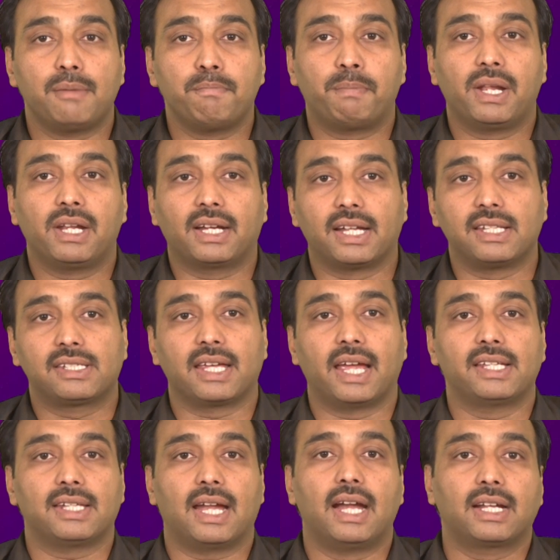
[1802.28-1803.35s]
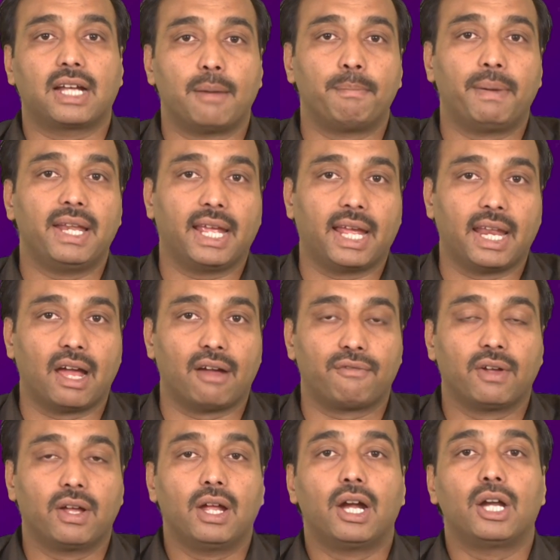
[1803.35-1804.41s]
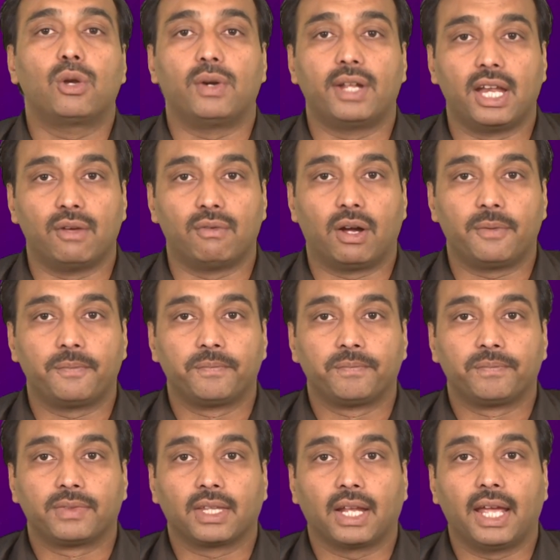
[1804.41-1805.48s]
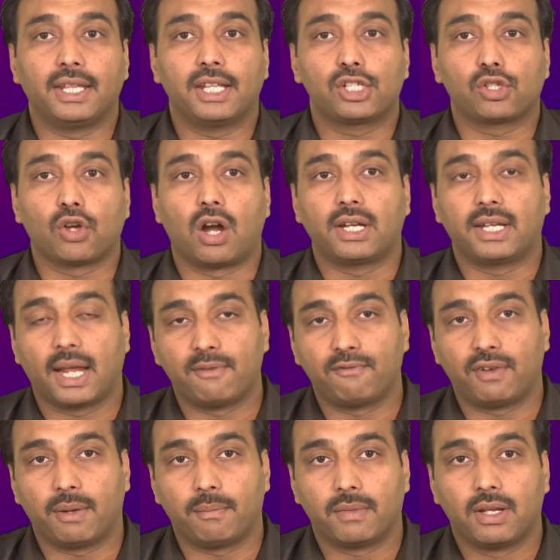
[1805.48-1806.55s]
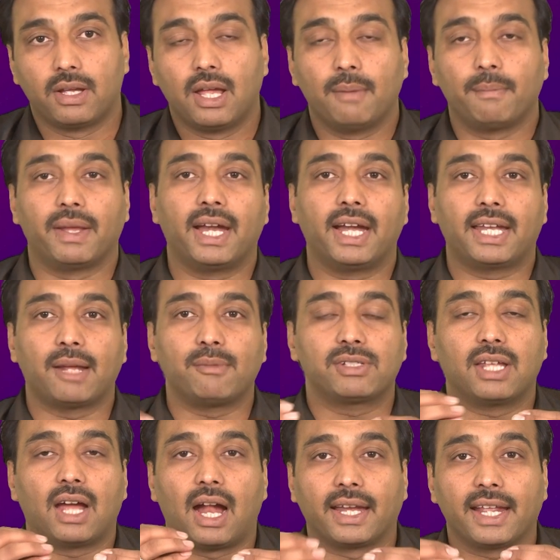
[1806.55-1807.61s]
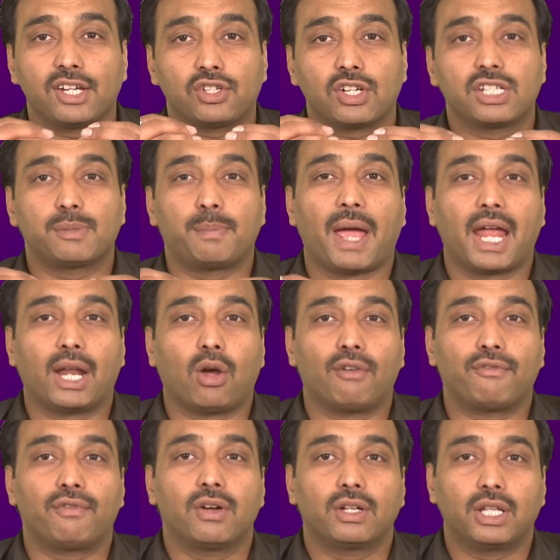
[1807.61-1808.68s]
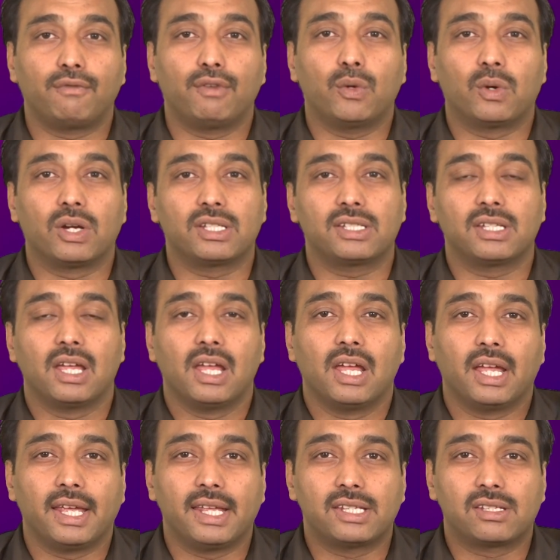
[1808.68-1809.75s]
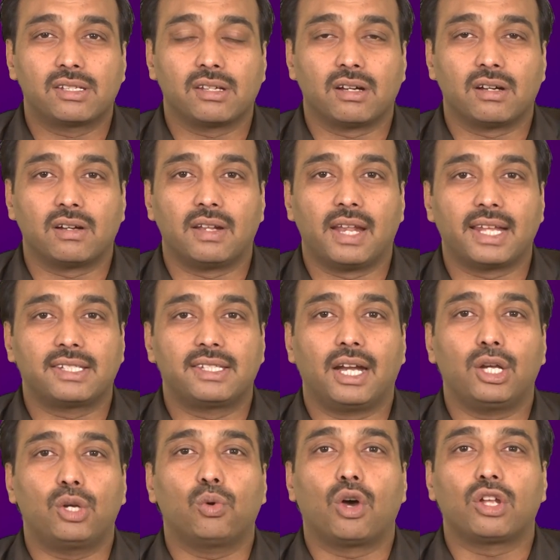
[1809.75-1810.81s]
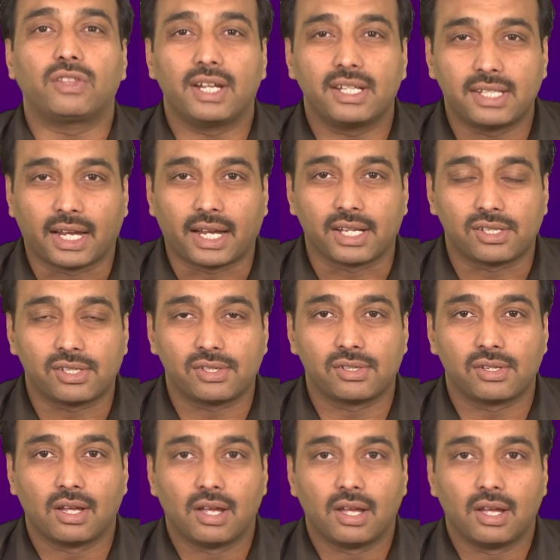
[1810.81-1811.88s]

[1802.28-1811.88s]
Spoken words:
simple, concise, and compelling enough to deliver in this short time frame. Many times the attention span of the viewers is less than 2 or 3 seconds